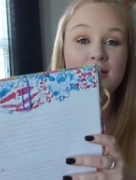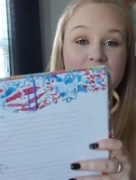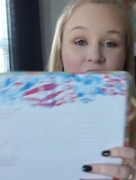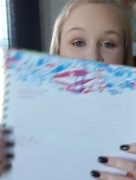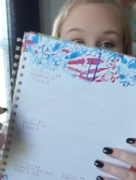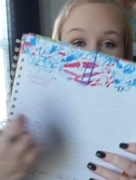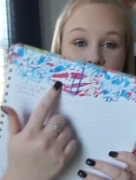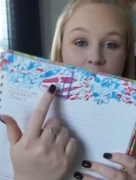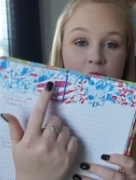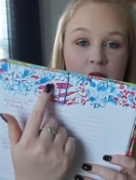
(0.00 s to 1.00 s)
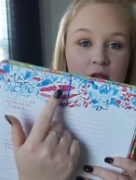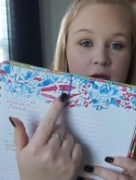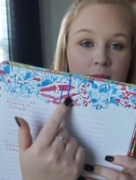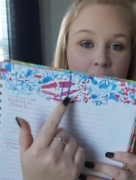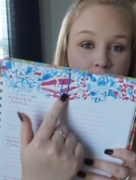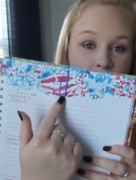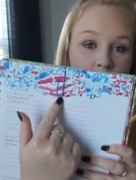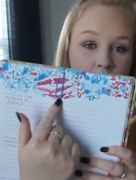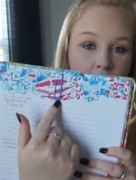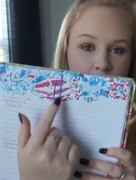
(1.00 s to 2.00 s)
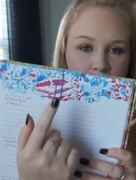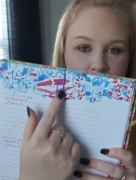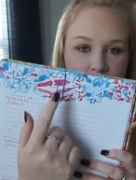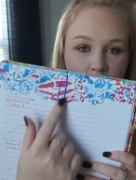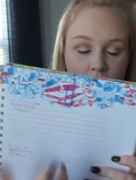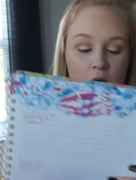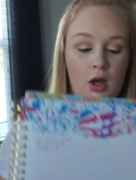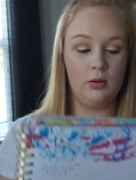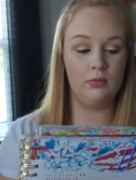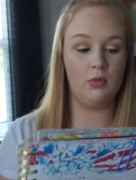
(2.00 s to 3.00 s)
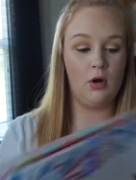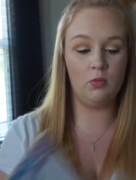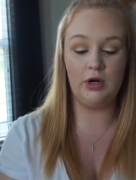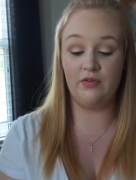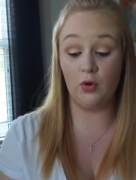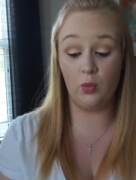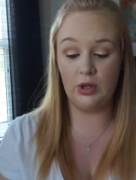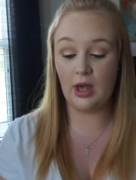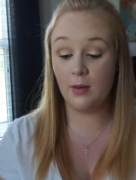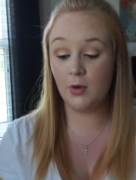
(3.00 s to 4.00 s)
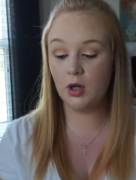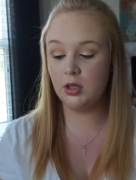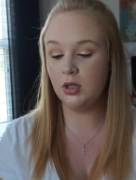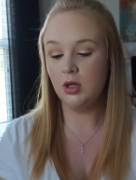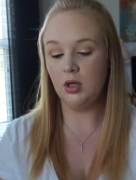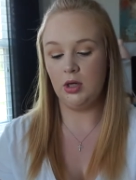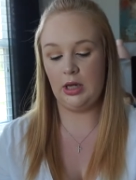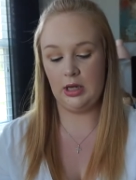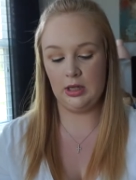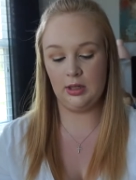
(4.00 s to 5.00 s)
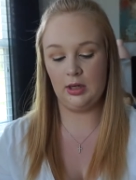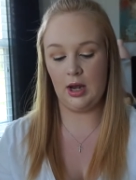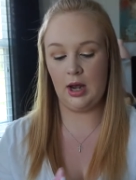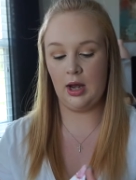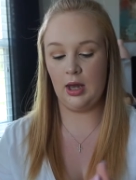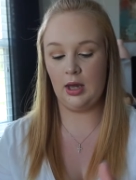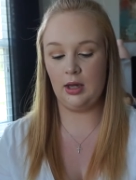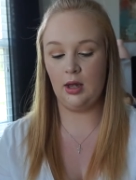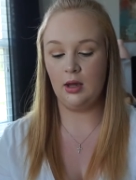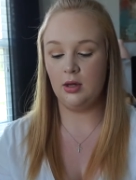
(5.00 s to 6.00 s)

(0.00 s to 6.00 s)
So I put the paper clip on whatever week I'm on, and I